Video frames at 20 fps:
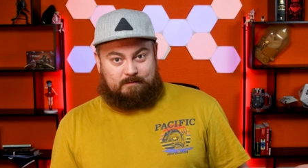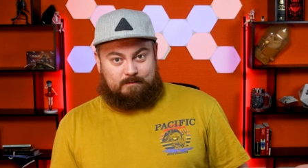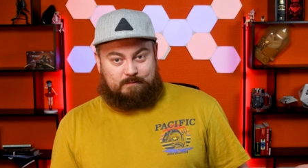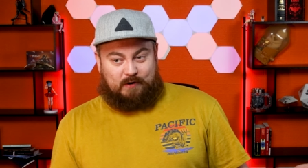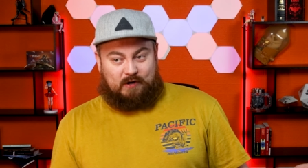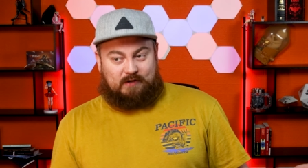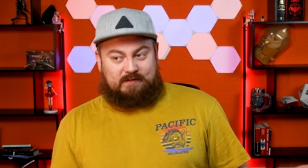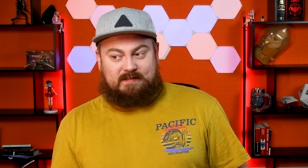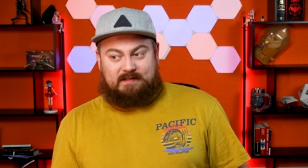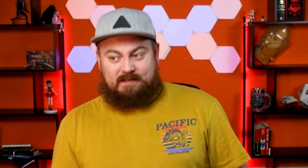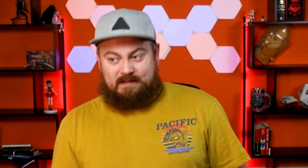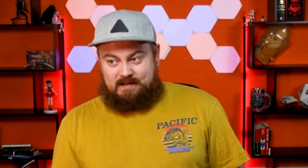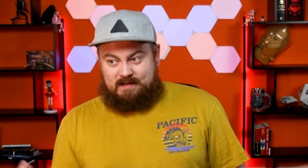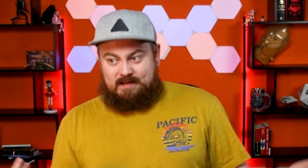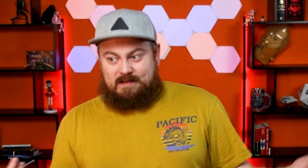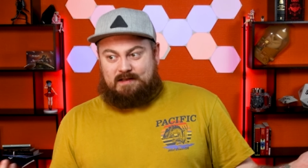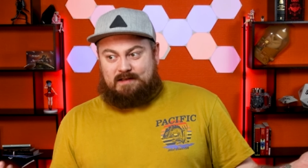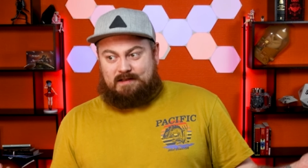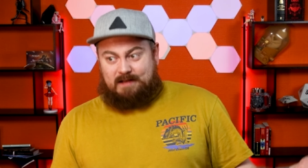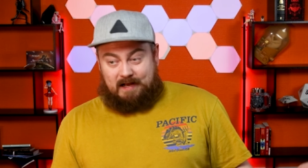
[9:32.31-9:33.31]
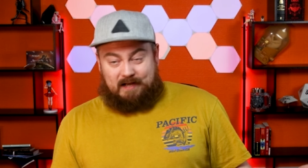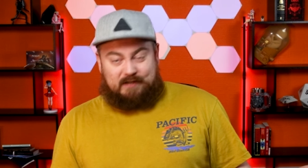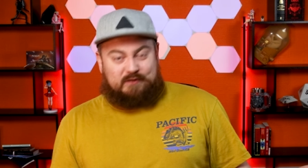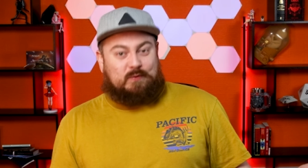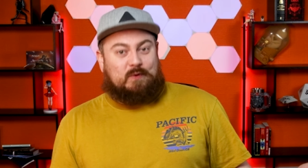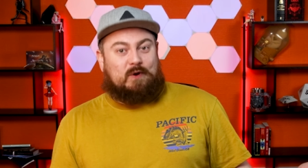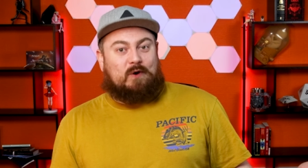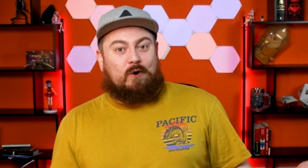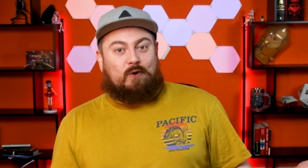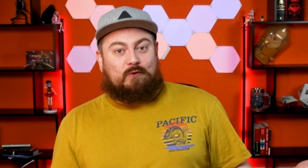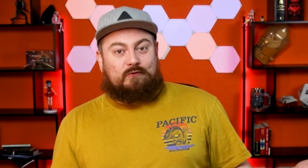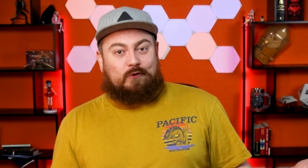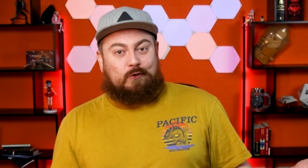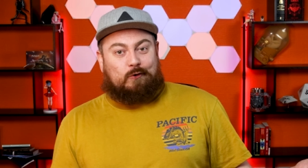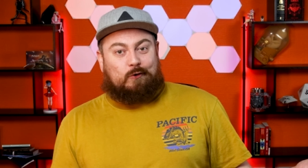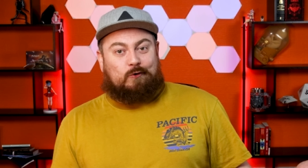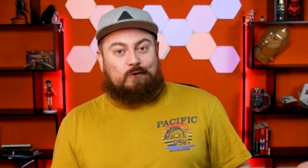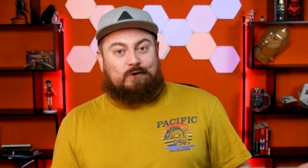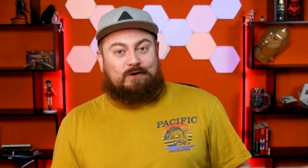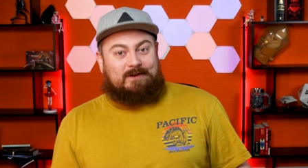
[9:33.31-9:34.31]
But as we all
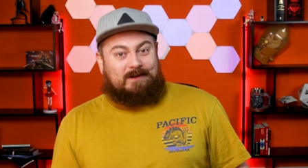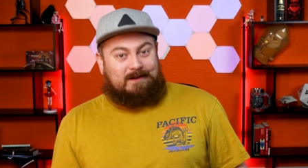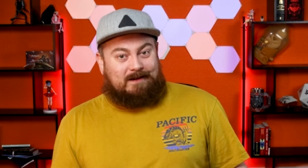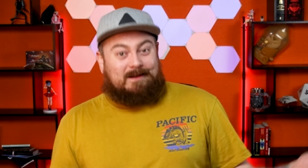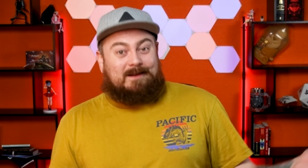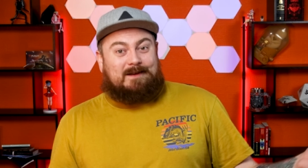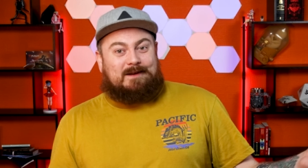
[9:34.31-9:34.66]
know,